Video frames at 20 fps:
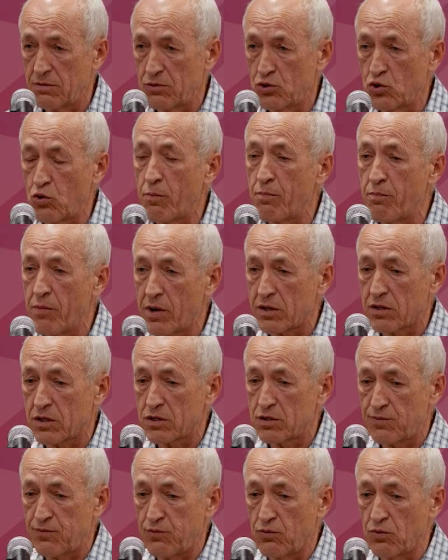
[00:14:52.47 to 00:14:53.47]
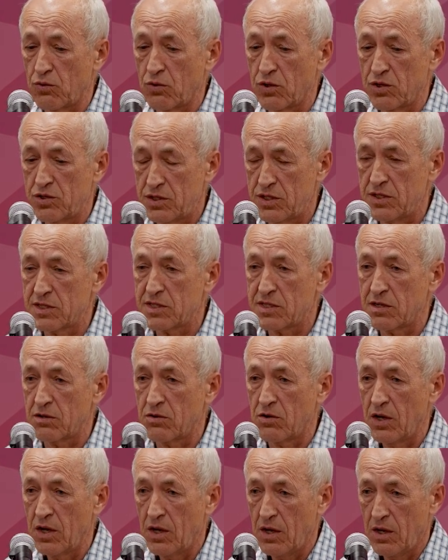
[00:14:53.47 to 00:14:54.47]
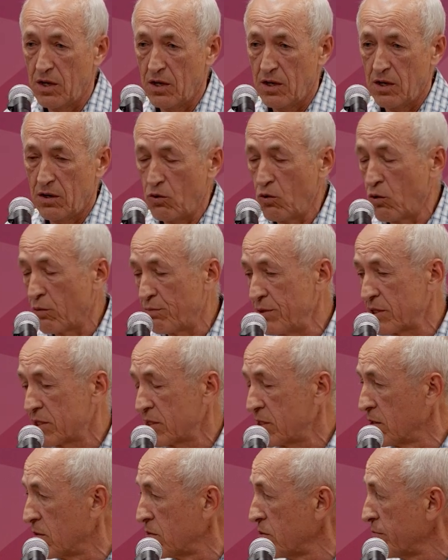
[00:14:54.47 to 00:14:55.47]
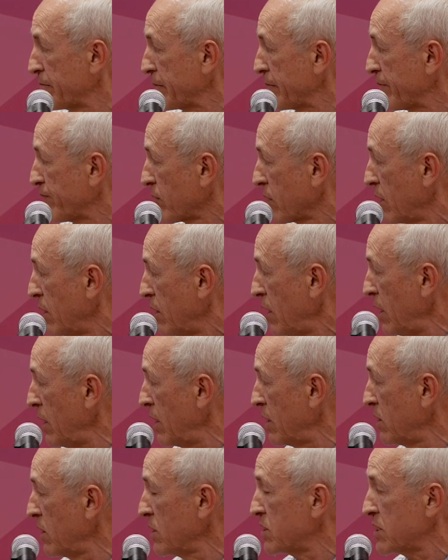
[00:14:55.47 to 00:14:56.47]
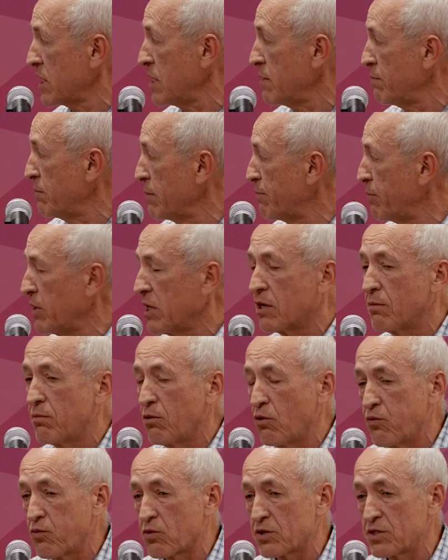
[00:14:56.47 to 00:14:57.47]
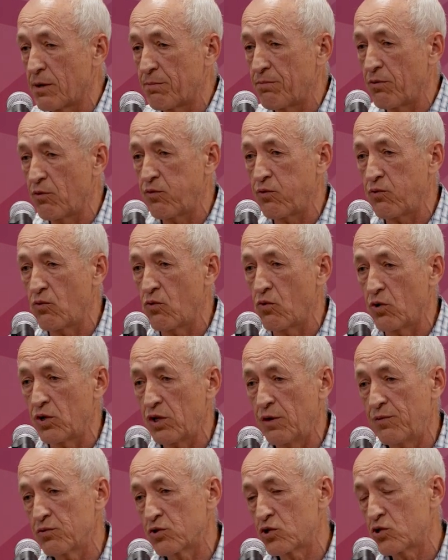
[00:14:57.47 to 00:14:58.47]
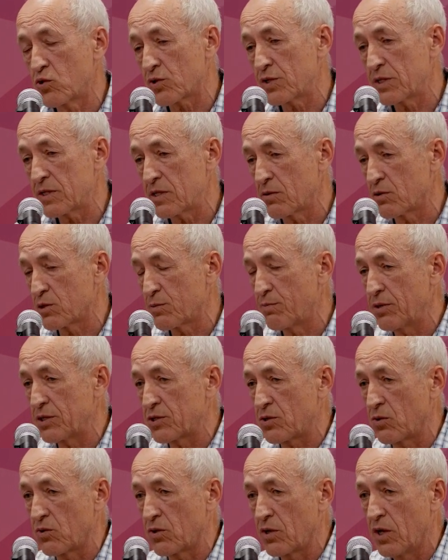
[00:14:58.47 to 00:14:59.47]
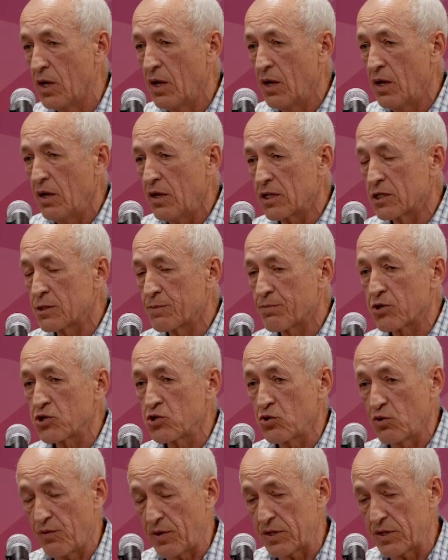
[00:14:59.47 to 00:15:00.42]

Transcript: top markers for T cell or B cell. And it can be applicable, for example, for if you sort cells based on expression of